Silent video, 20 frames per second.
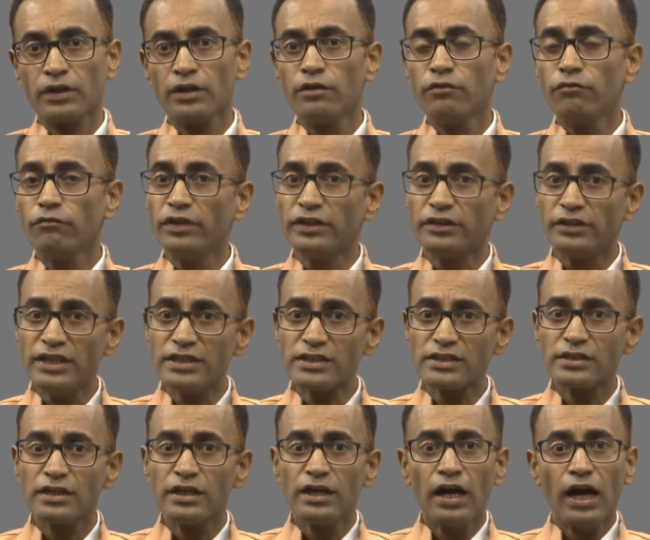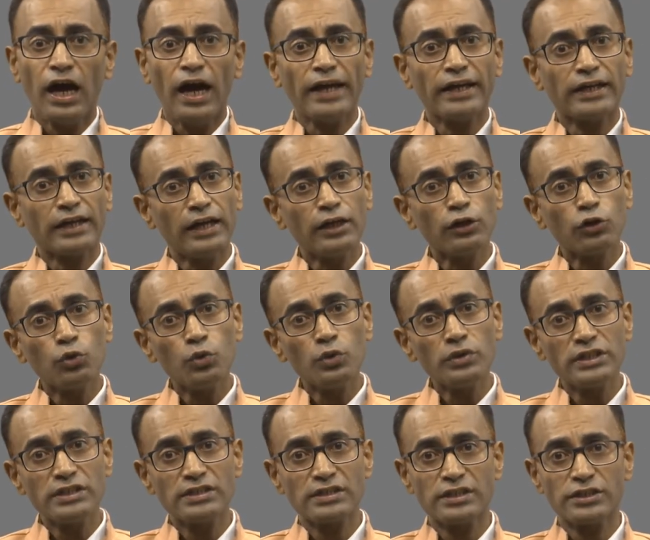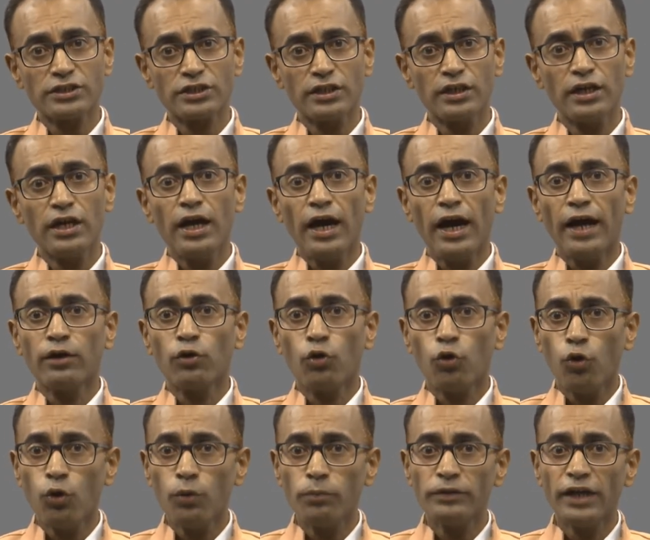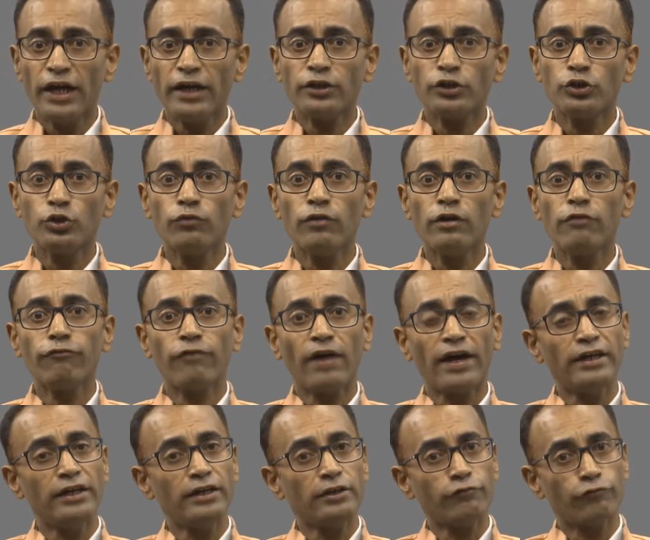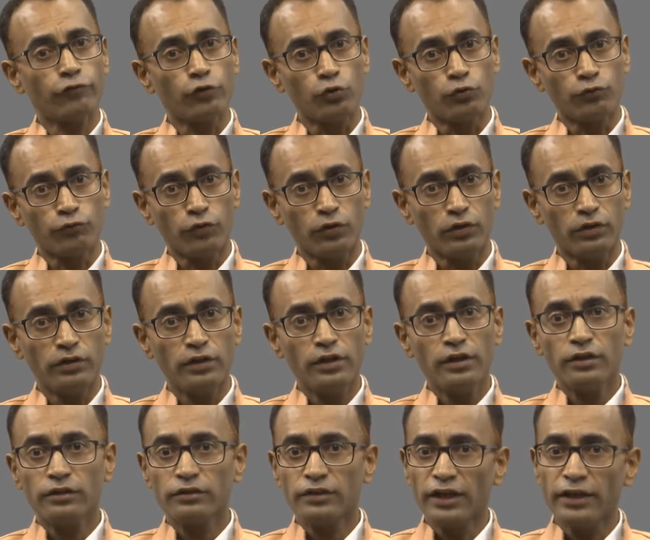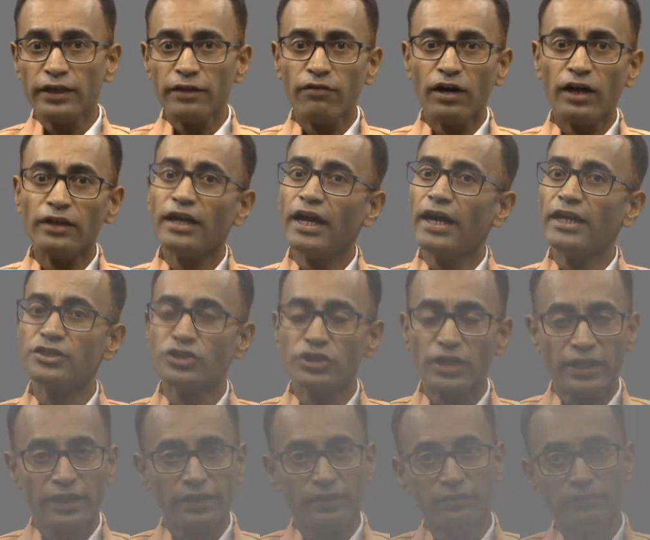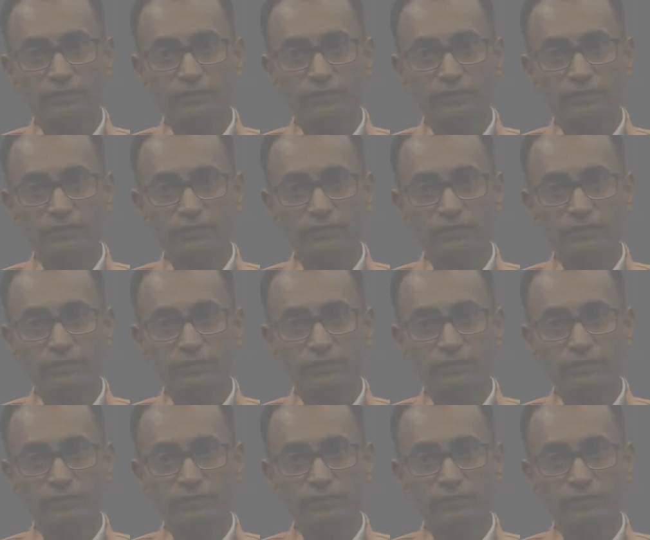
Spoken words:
With this, I conclude this session and hope that you will find it fruitful. Dhanyavad and Jai Hind.